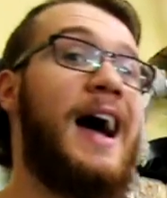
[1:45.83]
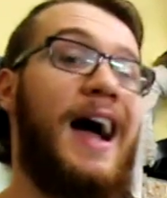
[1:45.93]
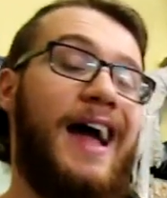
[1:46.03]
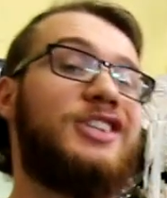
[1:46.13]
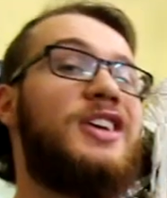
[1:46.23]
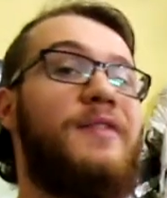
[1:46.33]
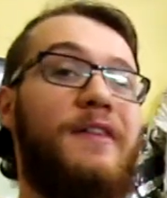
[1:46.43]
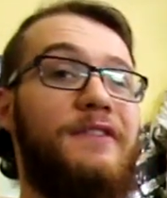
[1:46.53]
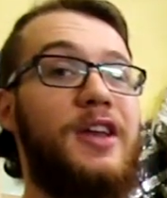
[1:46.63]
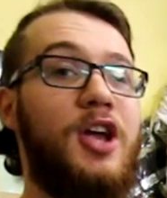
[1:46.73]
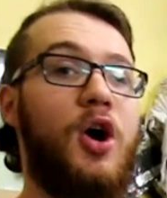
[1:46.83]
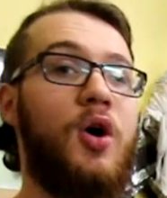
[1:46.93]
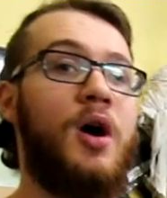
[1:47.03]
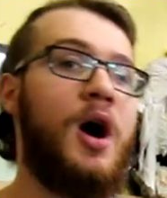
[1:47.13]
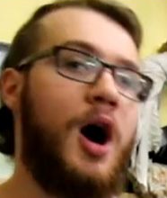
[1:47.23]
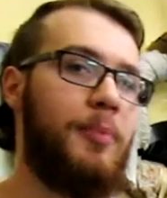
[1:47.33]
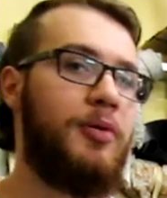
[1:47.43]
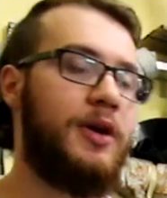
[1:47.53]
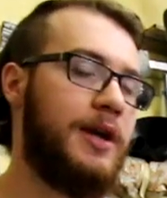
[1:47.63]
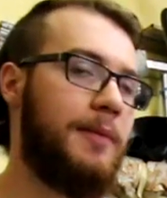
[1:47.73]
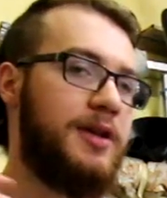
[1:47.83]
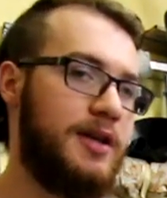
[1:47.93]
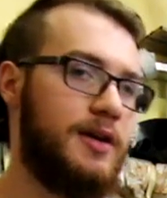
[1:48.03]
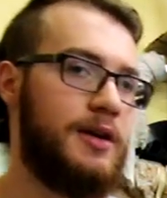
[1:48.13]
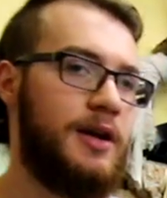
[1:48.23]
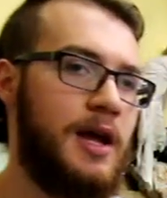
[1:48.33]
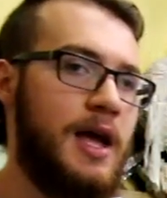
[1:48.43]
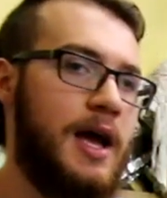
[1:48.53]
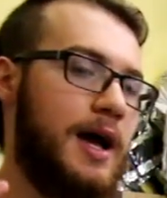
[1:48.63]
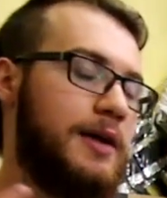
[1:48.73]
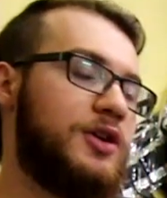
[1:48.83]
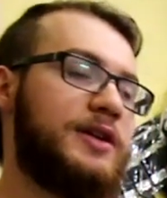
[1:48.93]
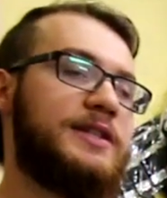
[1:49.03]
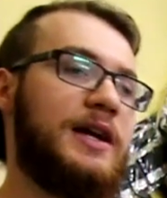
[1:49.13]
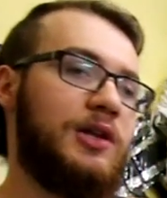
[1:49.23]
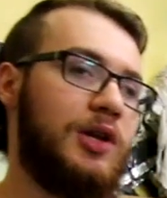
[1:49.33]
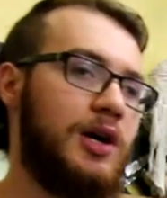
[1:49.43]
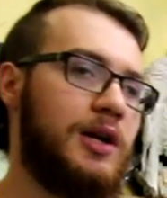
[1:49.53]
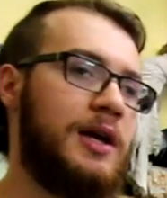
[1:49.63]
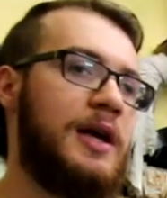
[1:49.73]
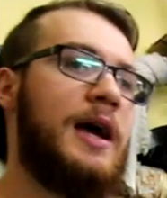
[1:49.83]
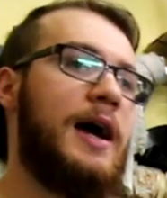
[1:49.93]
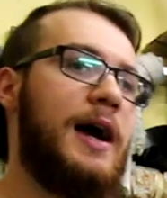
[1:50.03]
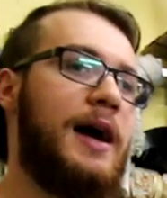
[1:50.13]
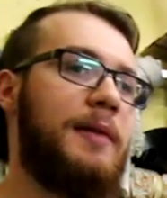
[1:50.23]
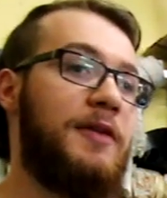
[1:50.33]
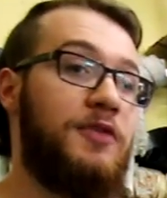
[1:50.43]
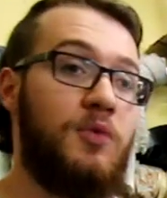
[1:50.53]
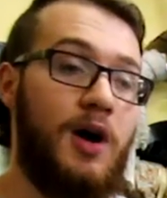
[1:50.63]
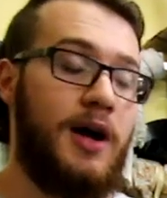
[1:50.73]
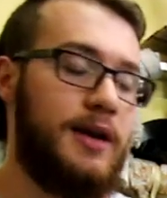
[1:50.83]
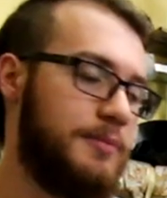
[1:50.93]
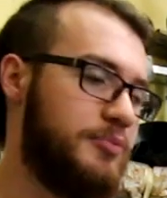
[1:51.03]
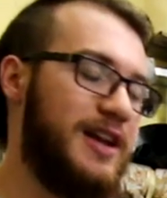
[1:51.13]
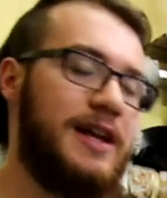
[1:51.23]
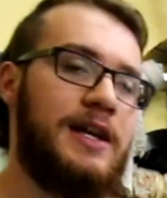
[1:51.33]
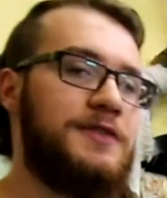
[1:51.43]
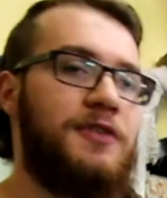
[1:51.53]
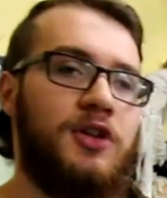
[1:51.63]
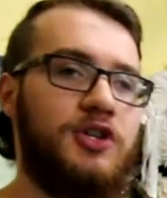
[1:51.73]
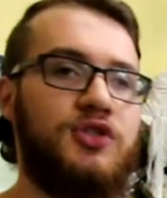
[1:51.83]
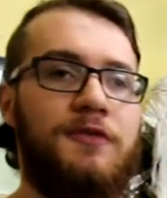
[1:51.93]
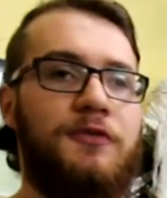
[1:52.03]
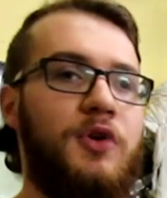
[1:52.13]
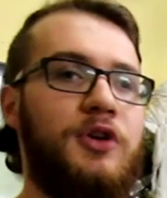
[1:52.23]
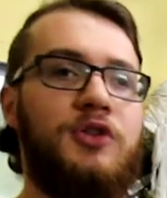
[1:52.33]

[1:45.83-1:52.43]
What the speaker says: I actually have a video, I'll put it up here and you could take a look if you want, but it is fairly straightforward.